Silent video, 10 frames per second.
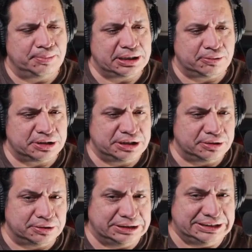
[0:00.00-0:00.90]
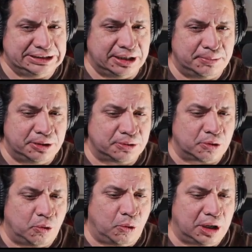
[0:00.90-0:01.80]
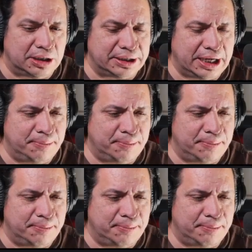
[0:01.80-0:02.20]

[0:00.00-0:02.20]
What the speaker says: but they were still demo quality.